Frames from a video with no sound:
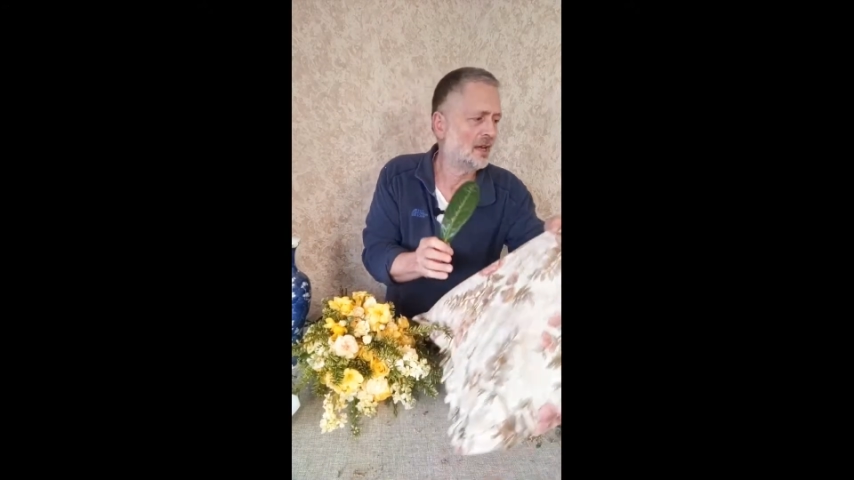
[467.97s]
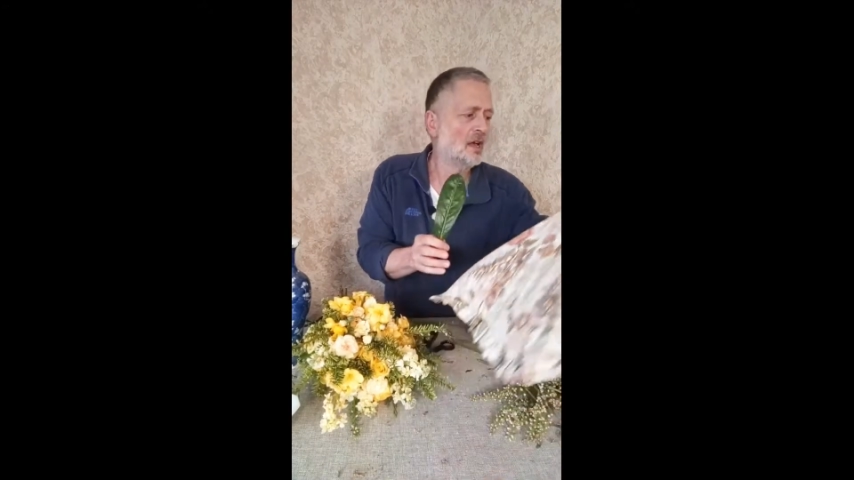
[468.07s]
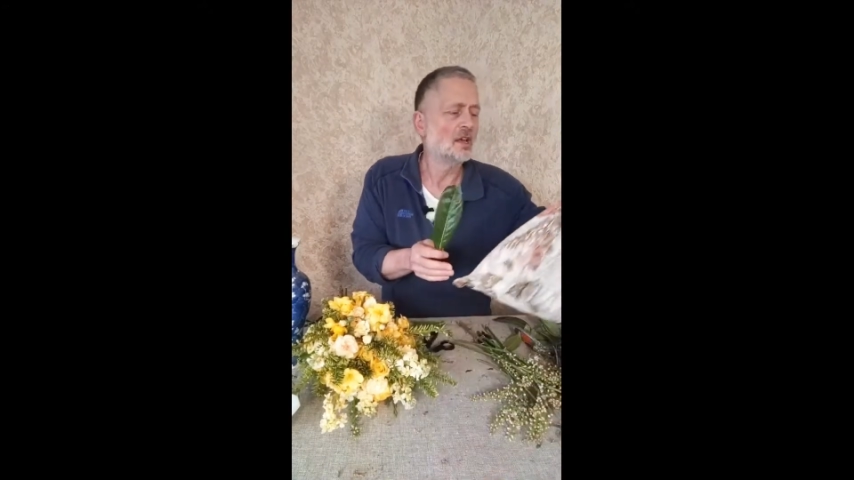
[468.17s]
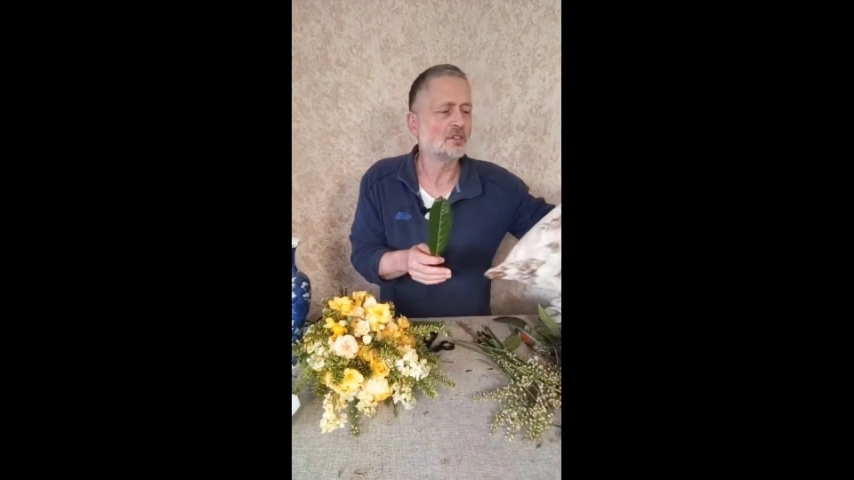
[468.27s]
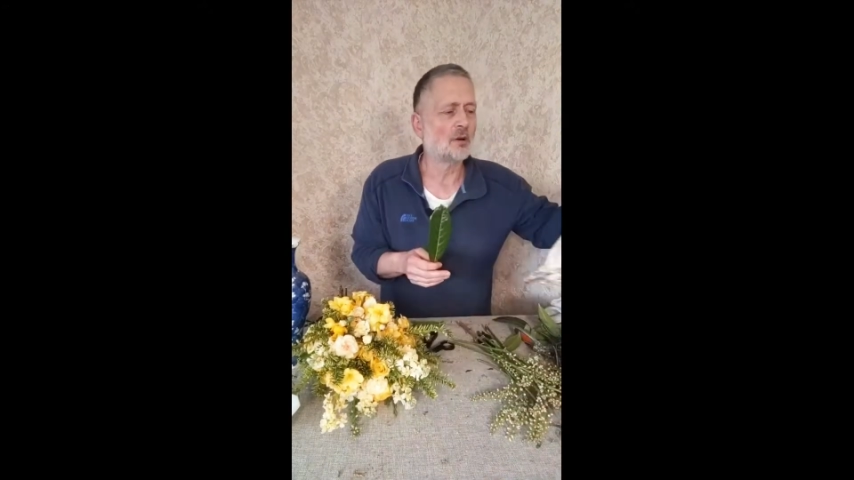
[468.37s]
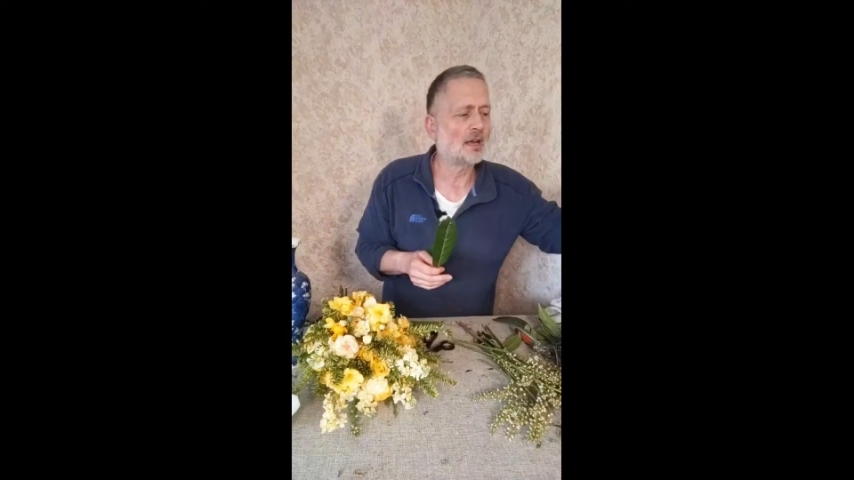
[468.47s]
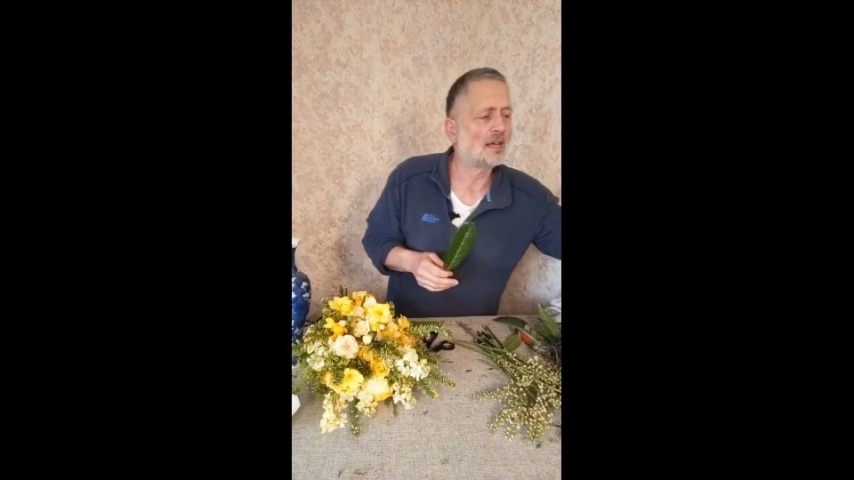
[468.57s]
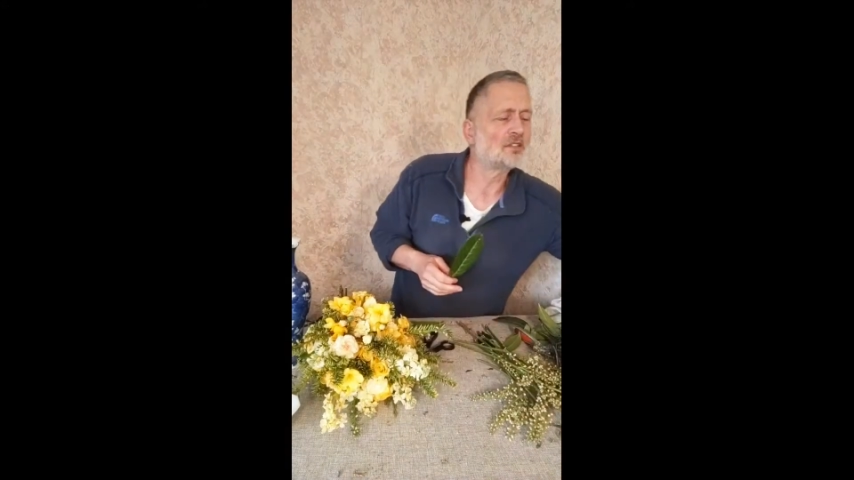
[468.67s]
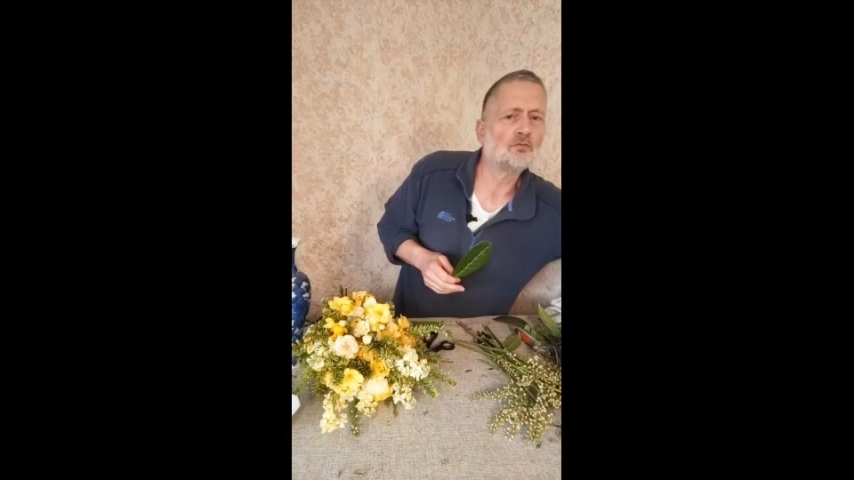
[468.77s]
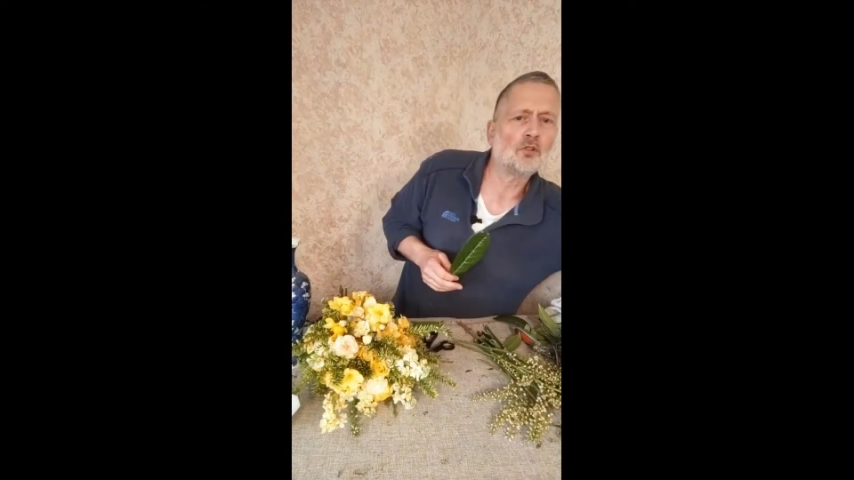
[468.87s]
So as a
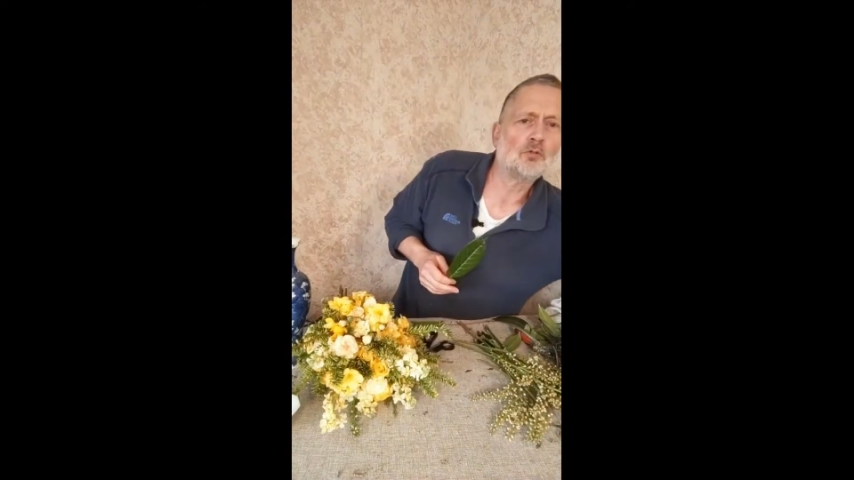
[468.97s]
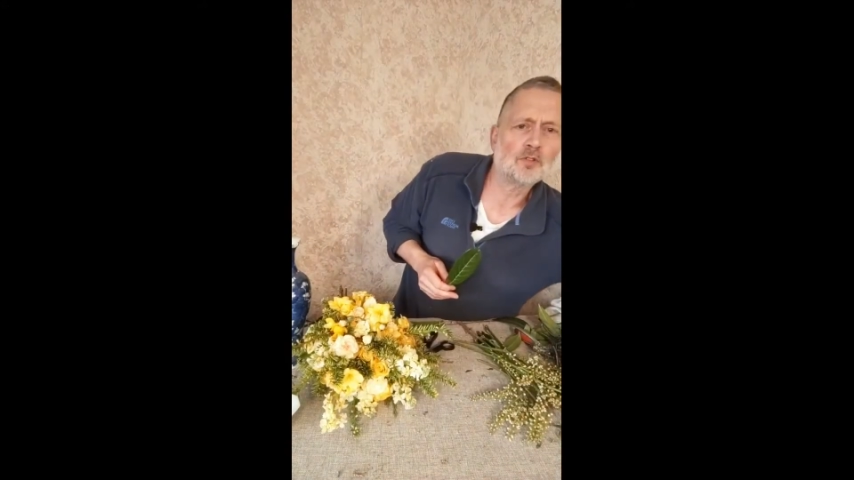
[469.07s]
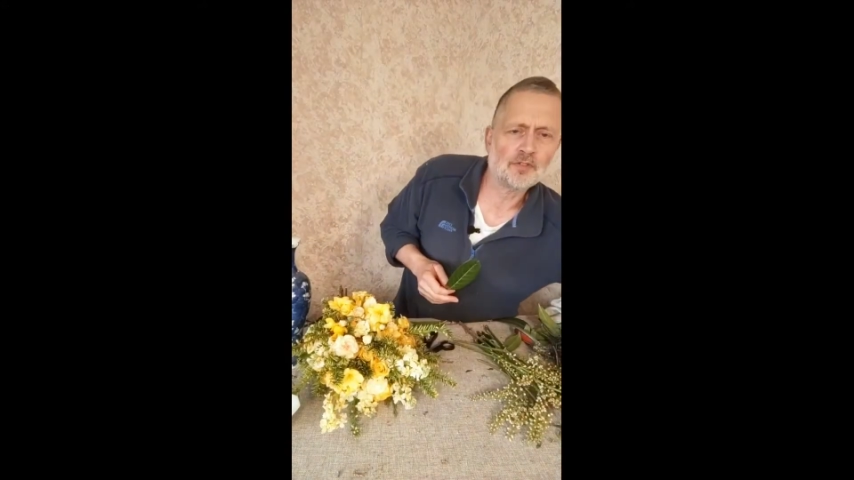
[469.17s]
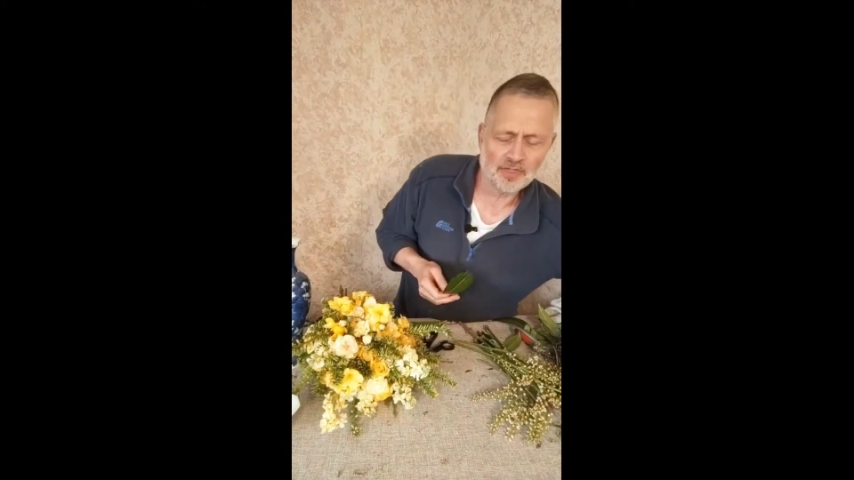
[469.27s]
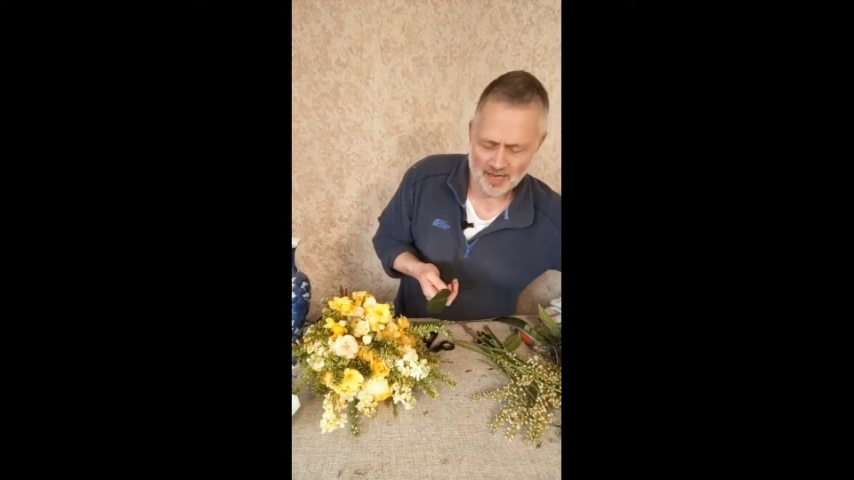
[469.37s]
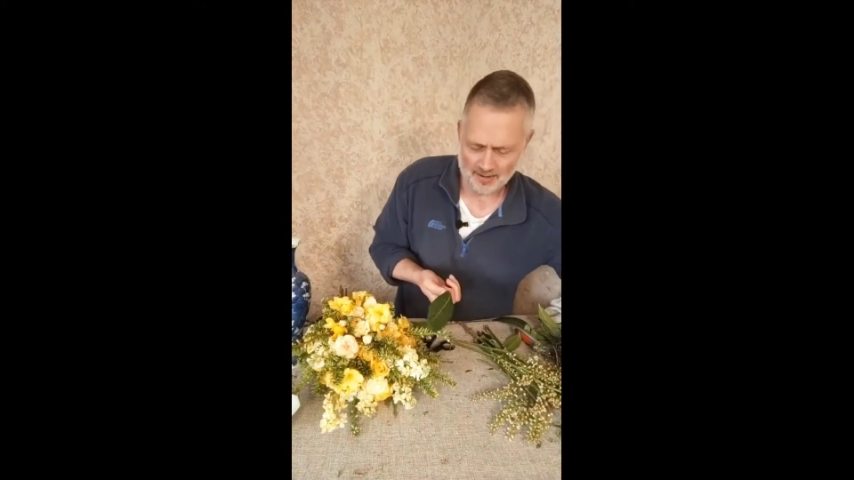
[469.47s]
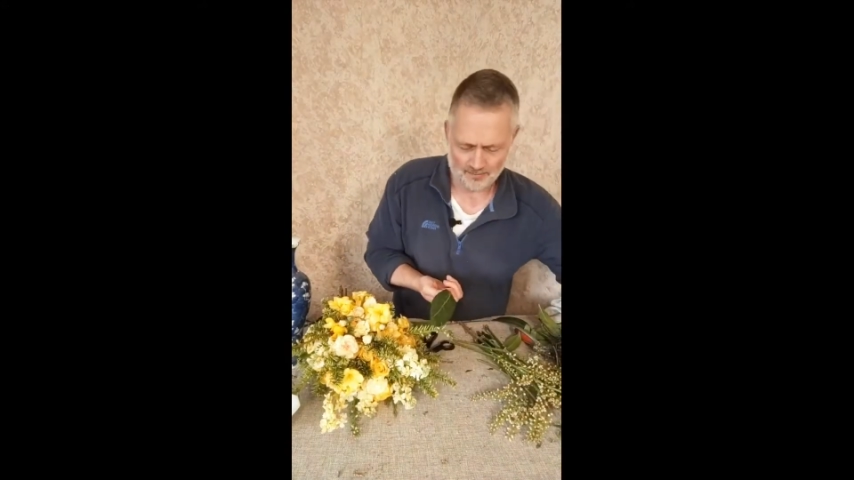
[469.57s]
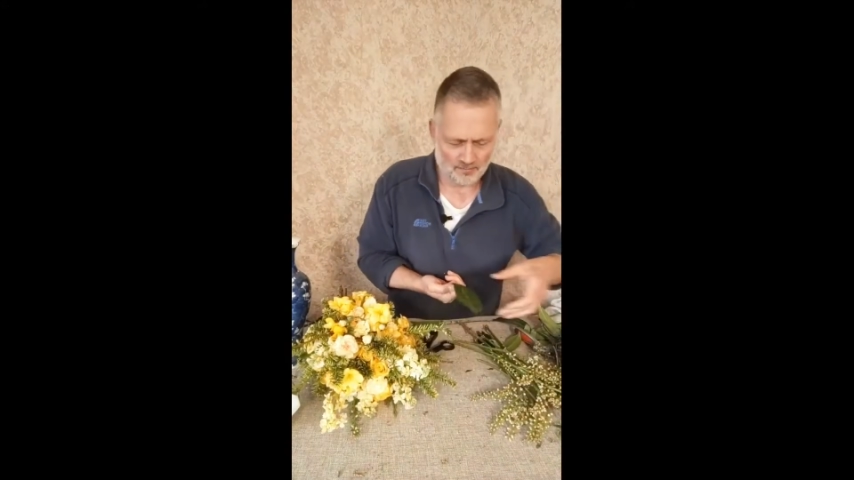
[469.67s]
rule of thumb,